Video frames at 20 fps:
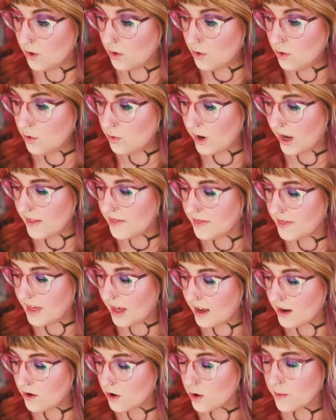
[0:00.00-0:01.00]
Ooh, and
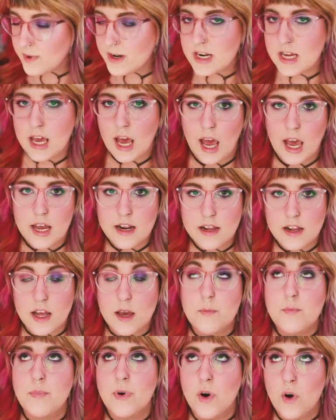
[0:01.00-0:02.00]
then Urban Decay did
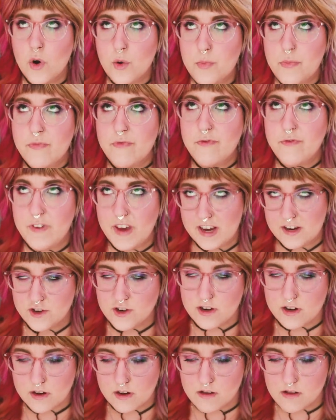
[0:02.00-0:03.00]
a Pulp
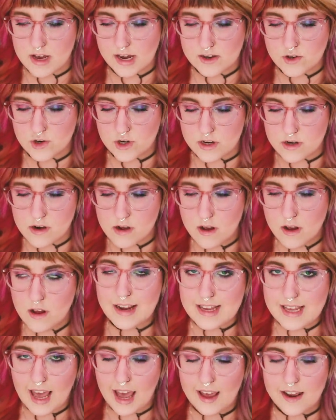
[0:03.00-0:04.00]
Fiction collection.
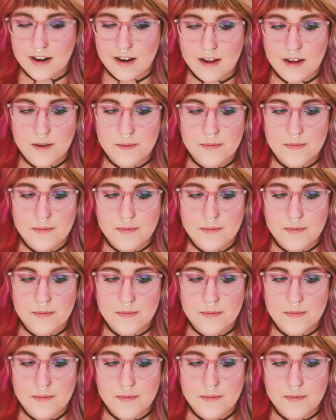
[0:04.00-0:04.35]
Again,